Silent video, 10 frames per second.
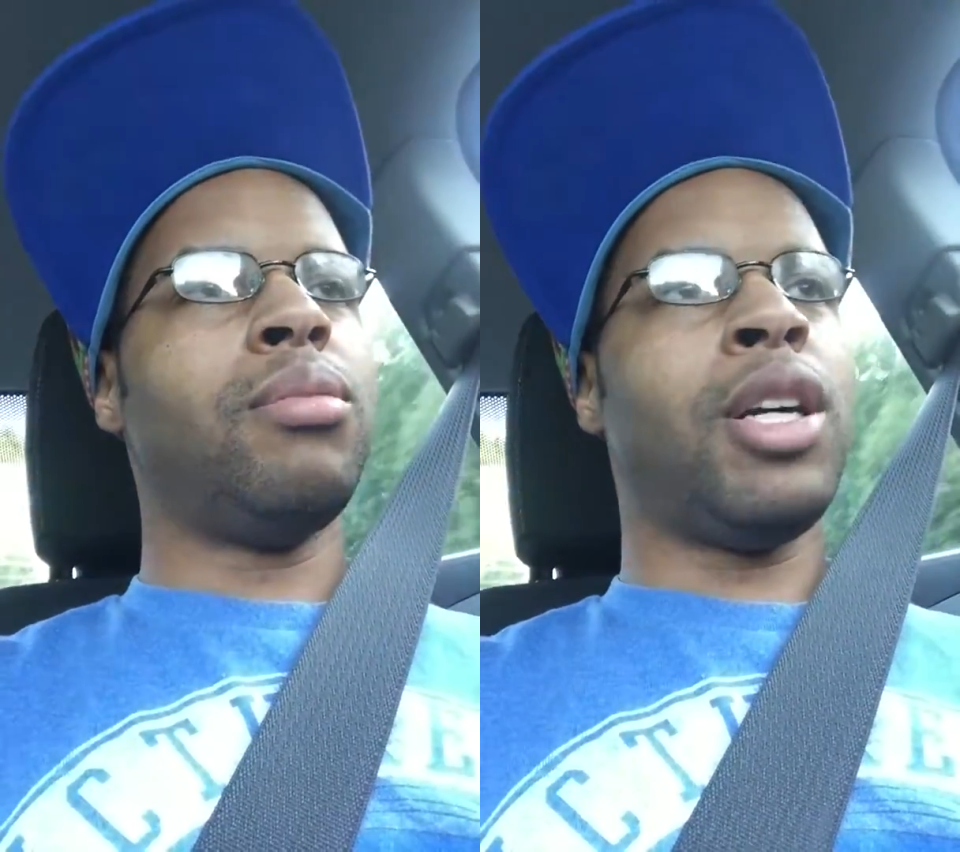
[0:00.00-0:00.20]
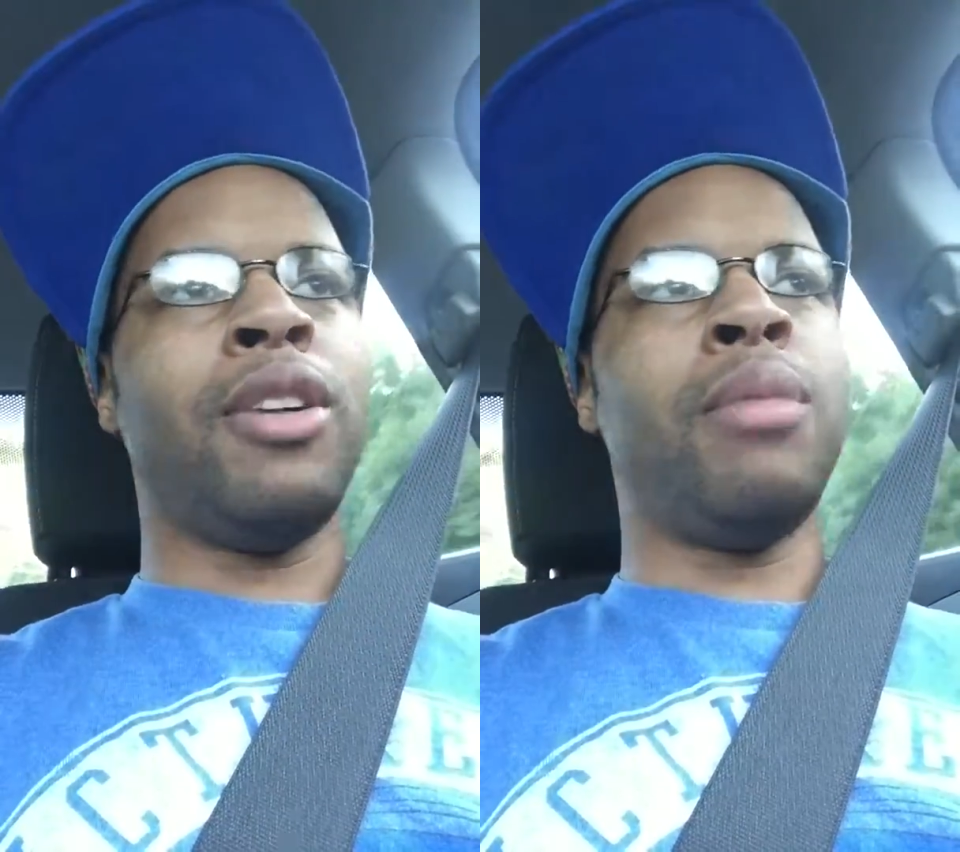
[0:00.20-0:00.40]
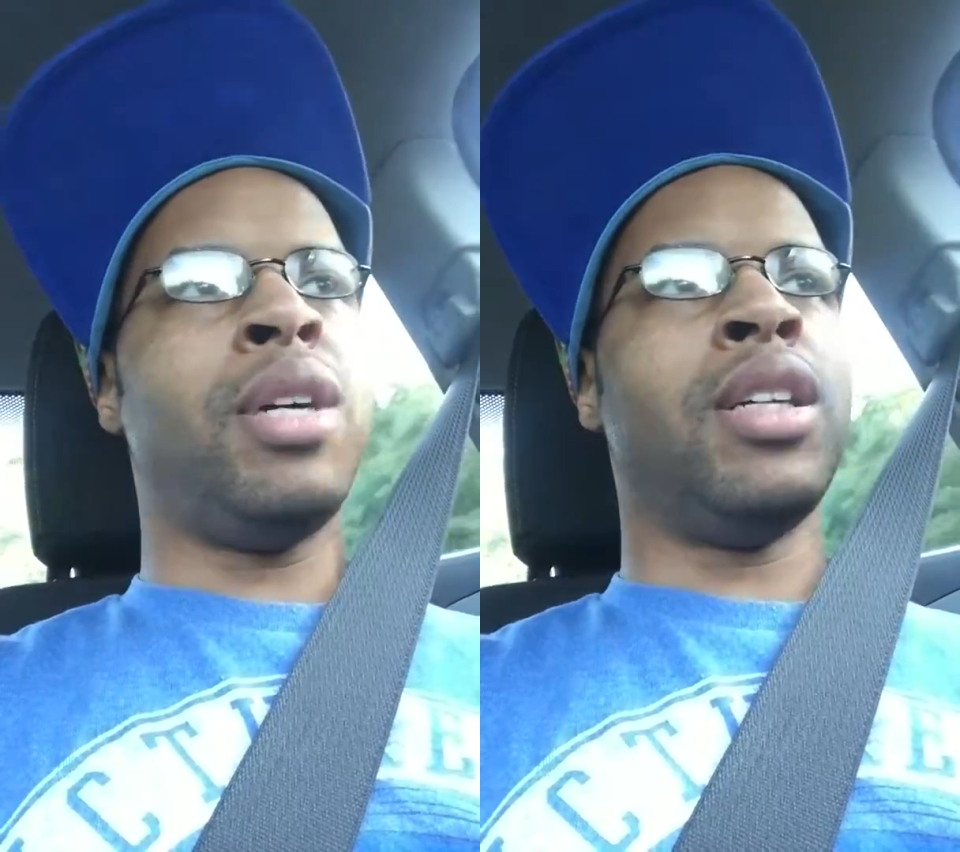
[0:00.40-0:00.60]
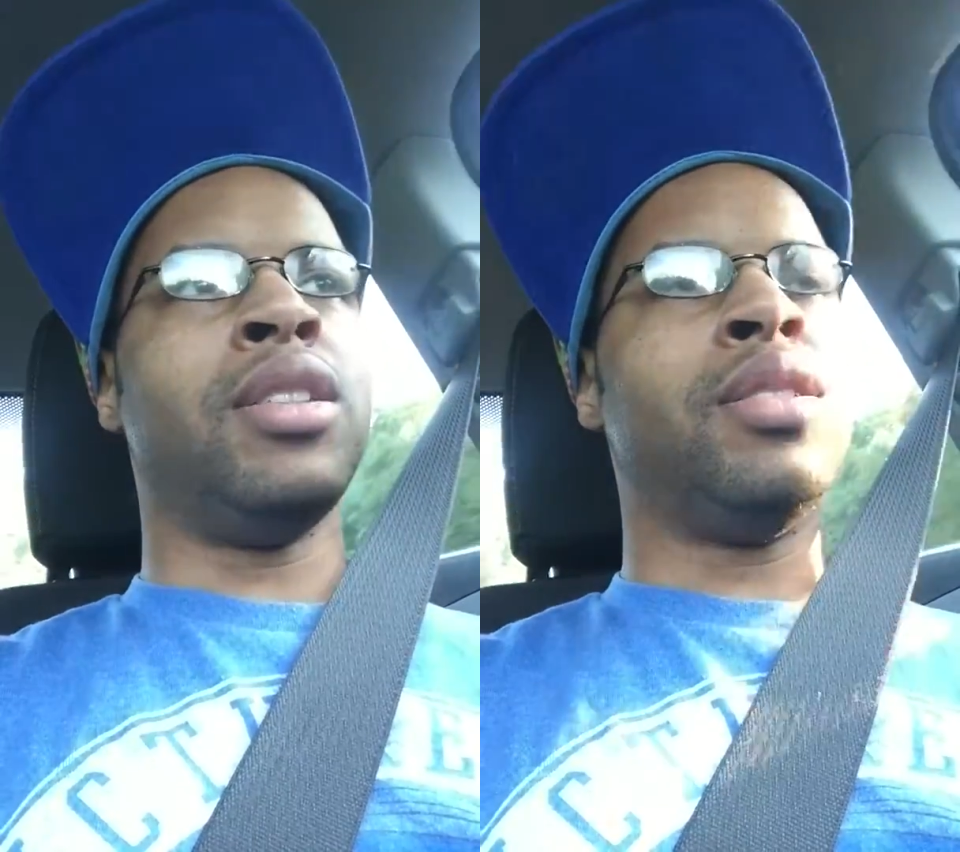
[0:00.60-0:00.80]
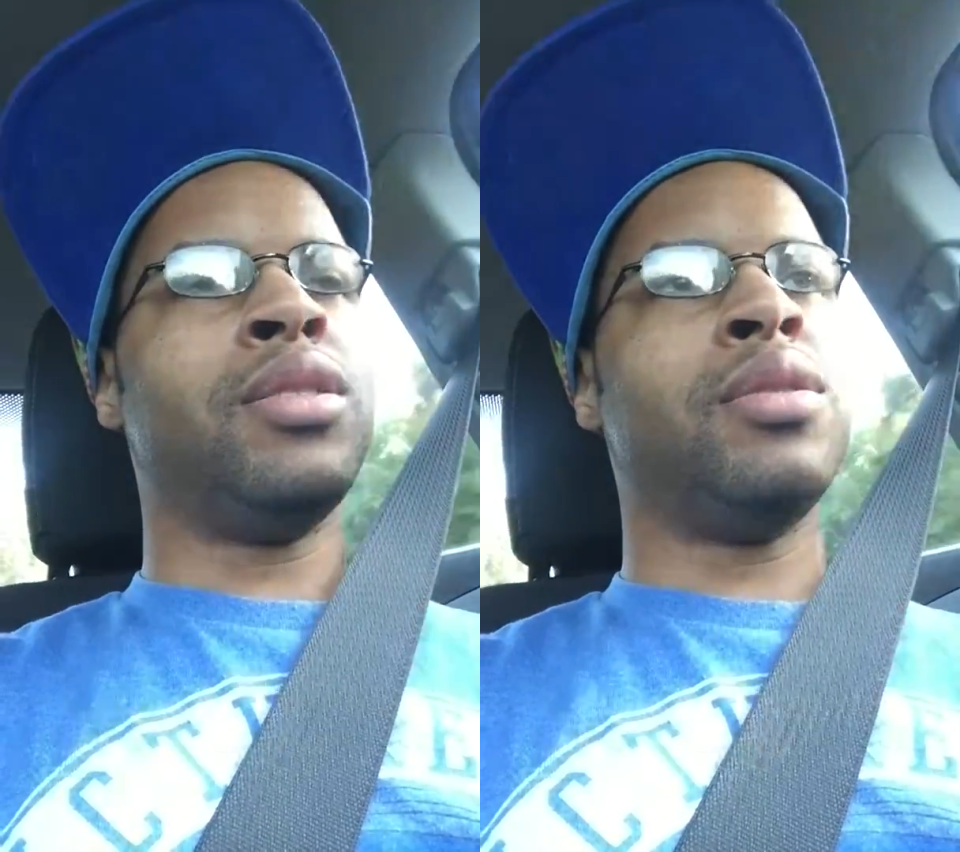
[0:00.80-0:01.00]
my
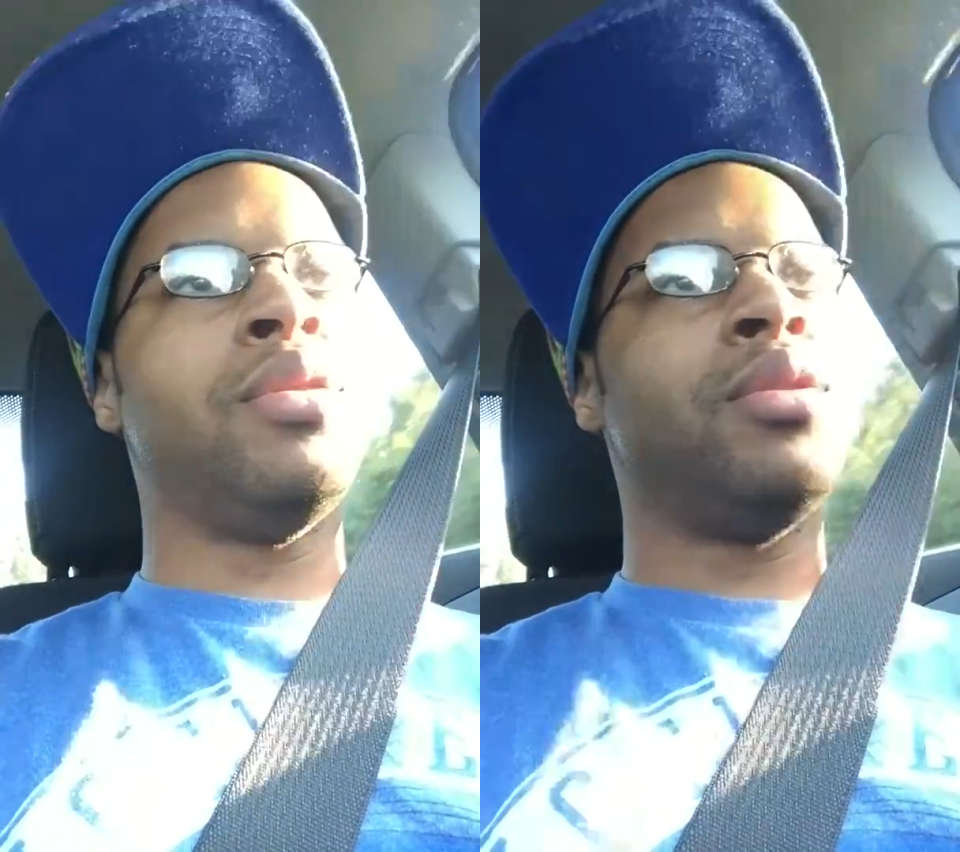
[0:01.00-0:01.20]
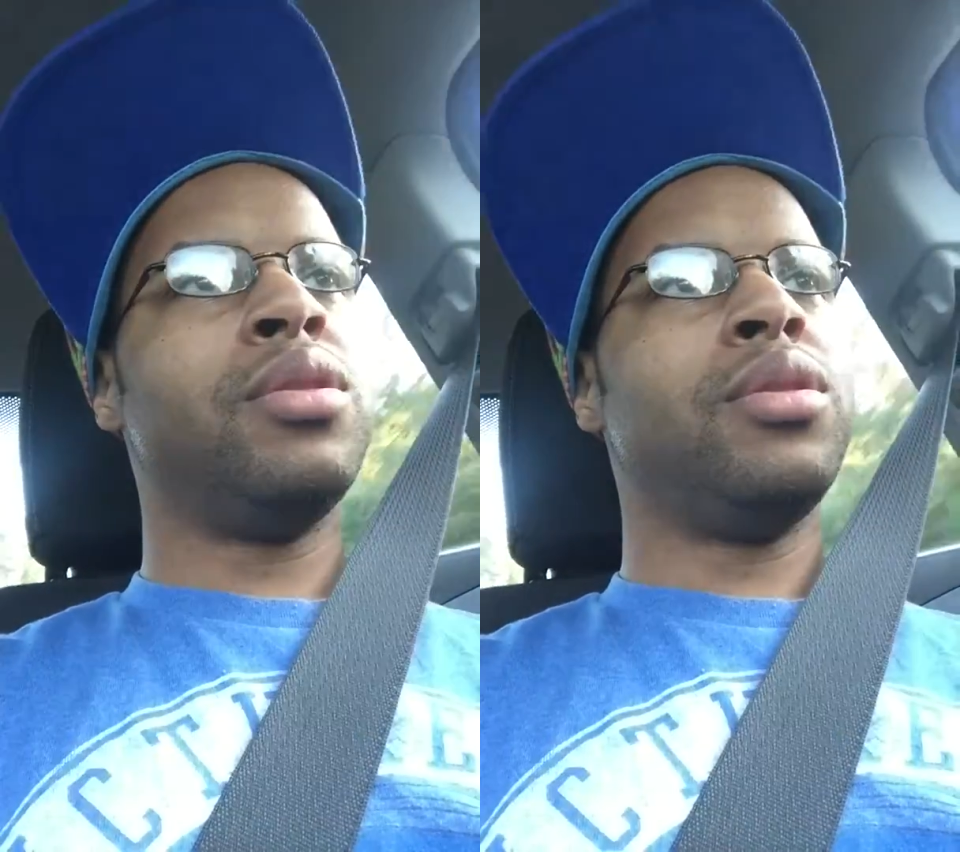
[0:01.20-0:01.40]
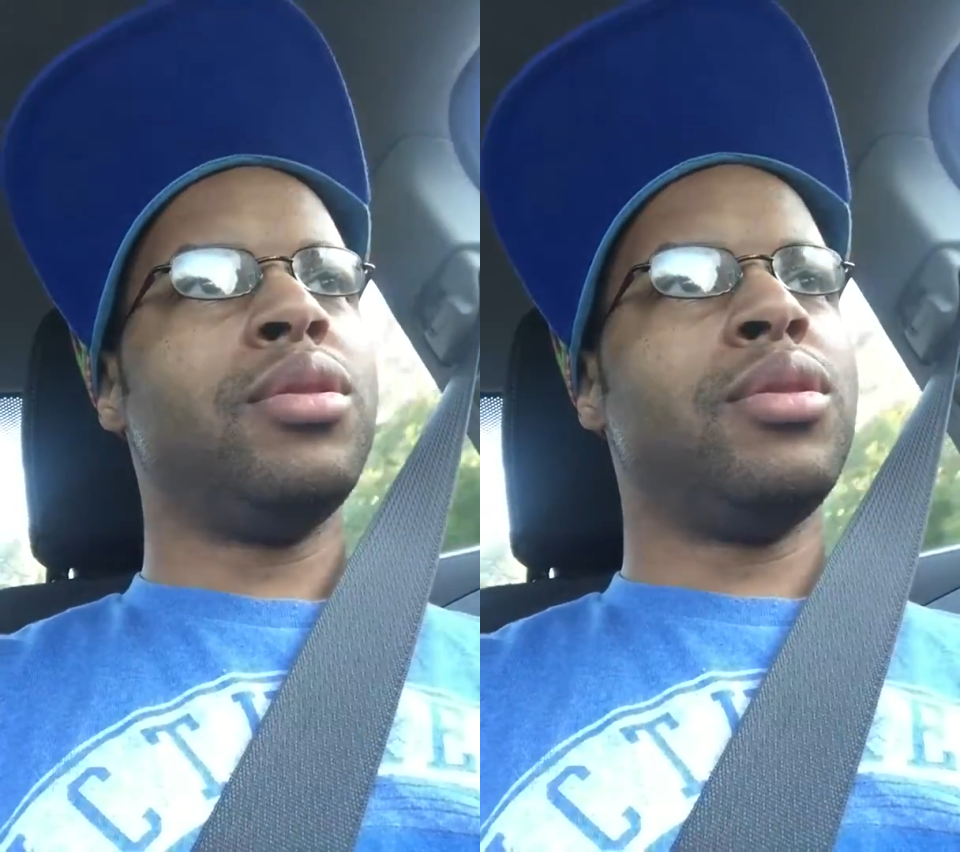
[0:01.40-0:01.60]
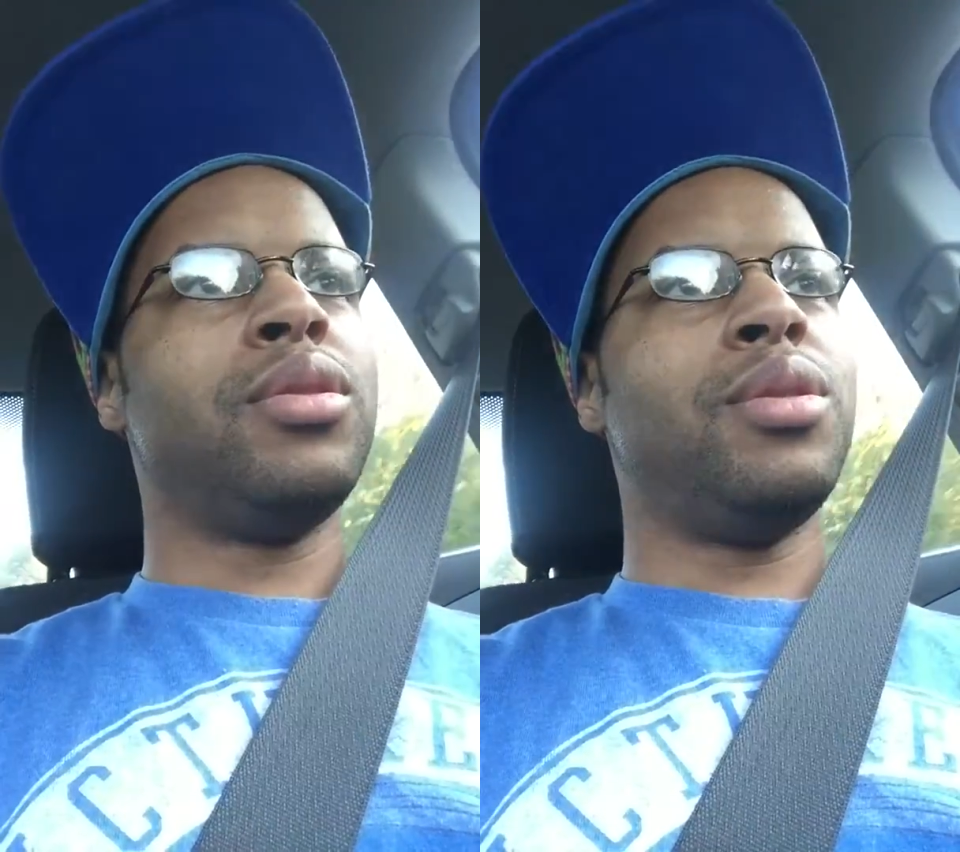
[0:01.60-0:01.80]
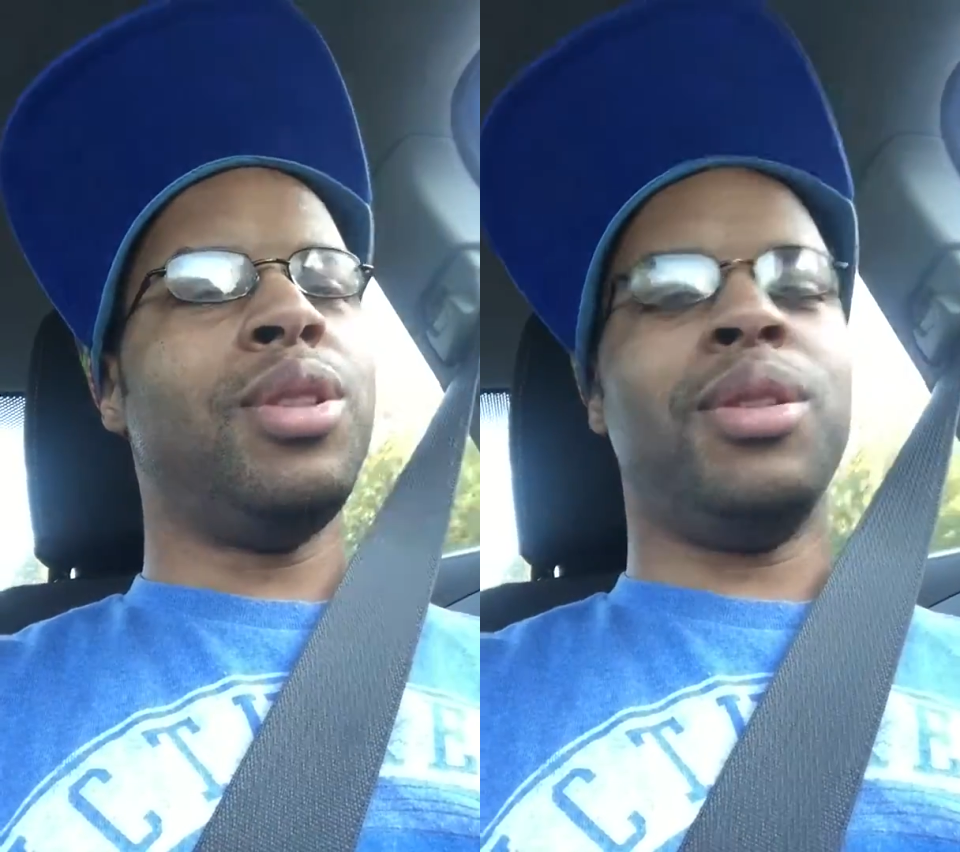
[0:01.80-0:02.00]
grandma
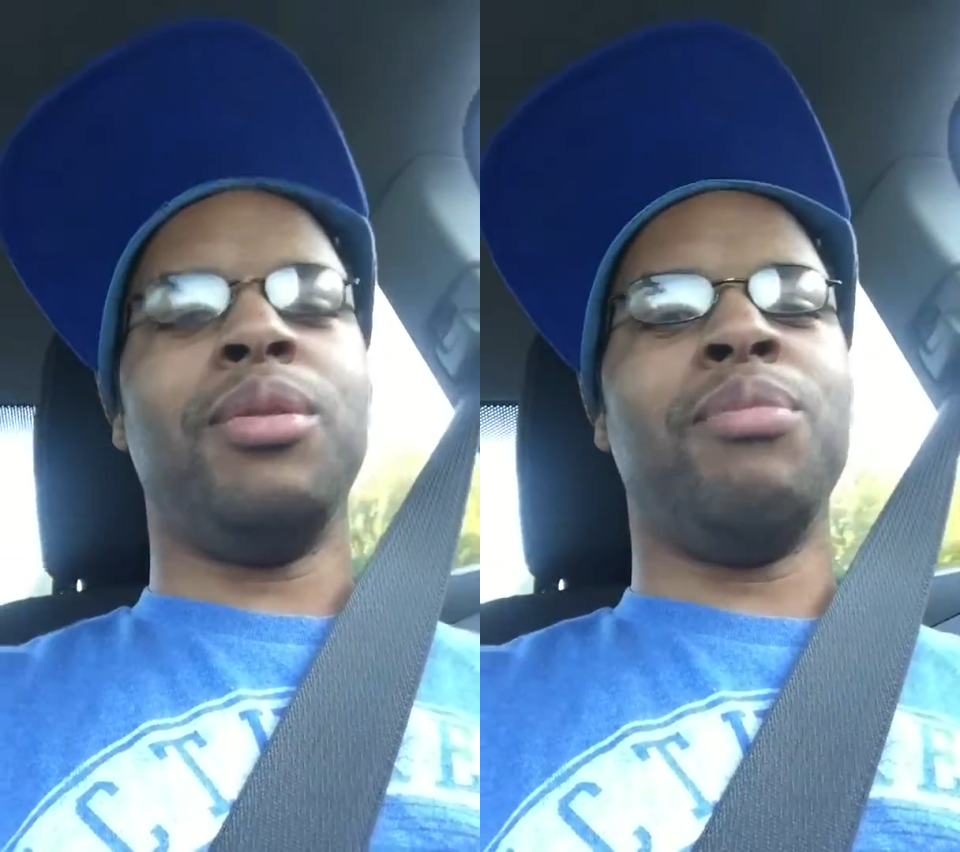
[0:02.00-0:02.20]
this is